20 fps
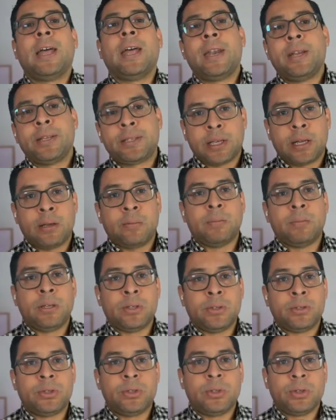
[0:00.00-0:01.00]
let us come
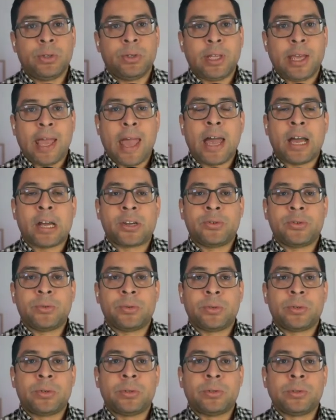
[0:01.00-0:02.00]
into the
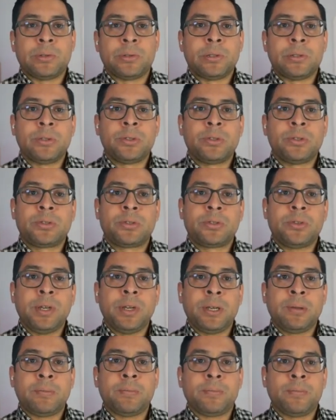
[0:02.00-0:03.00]
actual
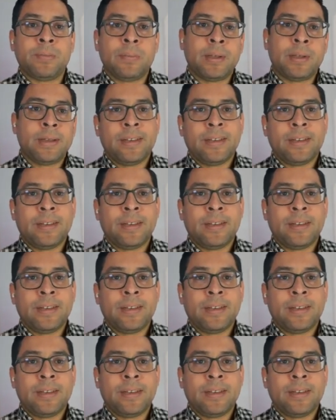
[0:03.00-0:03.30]
stream